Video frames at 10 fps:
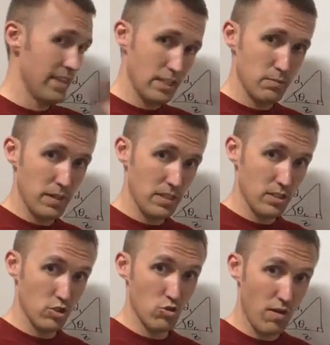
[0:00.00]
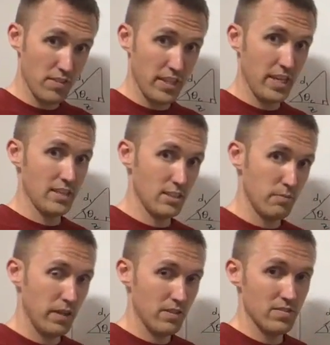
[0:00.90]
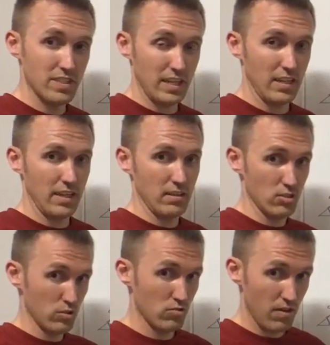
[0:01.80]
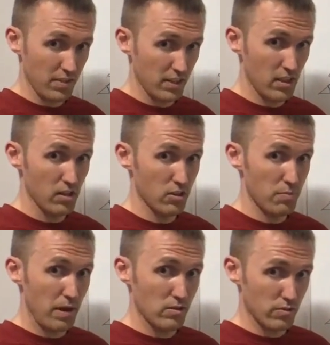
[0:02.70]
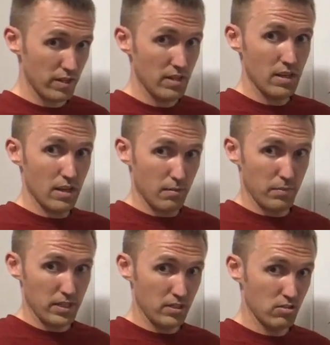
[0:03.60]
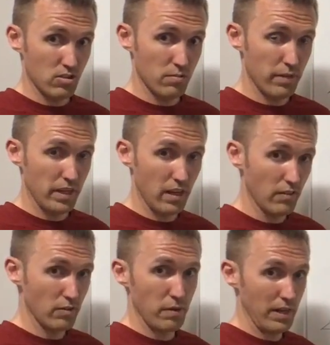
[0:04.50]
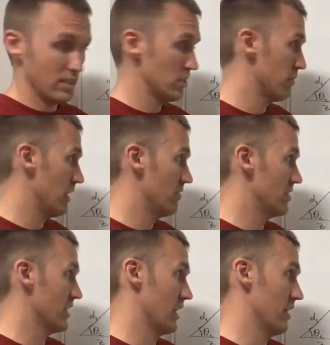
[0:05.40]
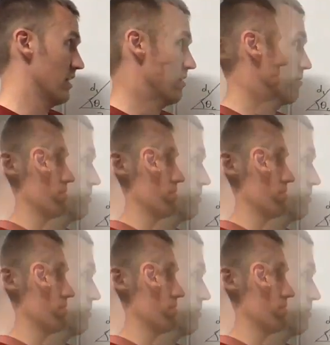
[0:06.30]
That's because it's traveling at the speed of the second layer. So it's traveling along the boundary, but it's being governed by the speed of the second layer.